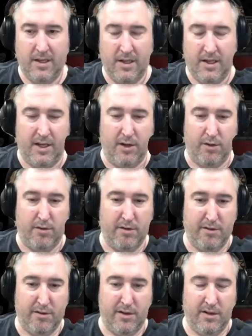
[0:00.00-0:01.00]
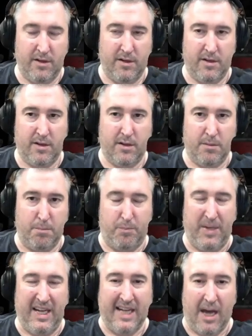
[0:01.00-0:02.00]
you know,
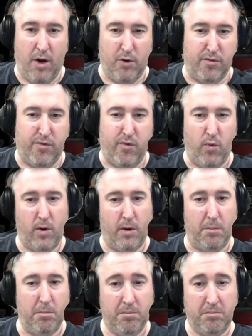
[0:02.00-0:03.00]
being out of form.